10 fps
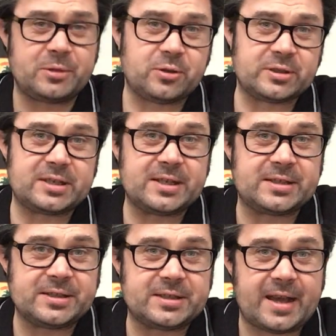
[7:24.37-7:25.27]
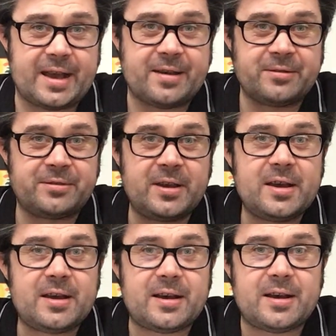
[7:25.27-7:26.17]
your citizens
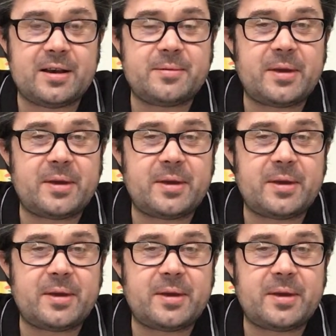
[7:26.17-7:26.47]
have?